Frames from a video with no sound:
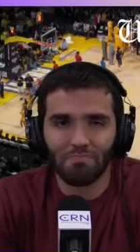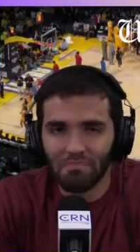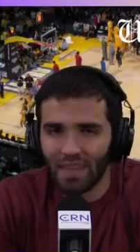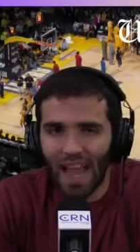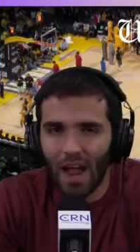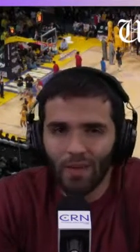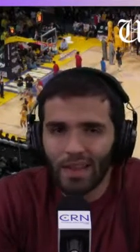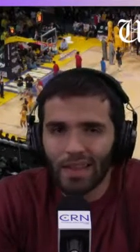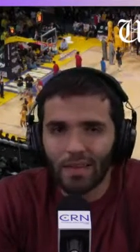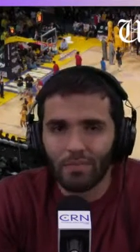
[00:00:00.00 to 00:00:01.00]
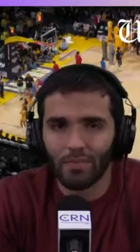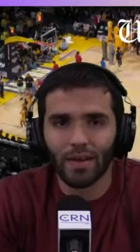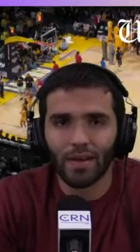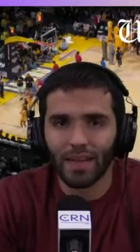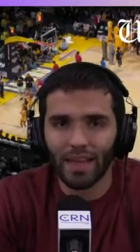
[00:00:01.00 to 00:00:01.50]
Not really,
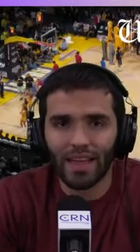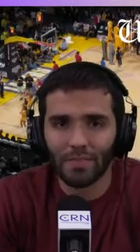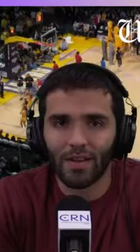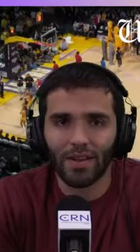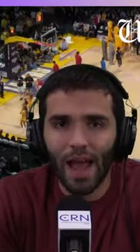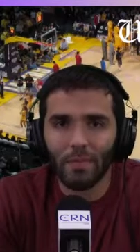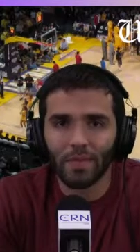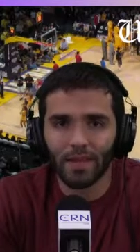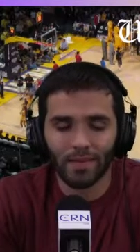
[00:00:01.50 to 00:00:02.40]
but it keeps on happening.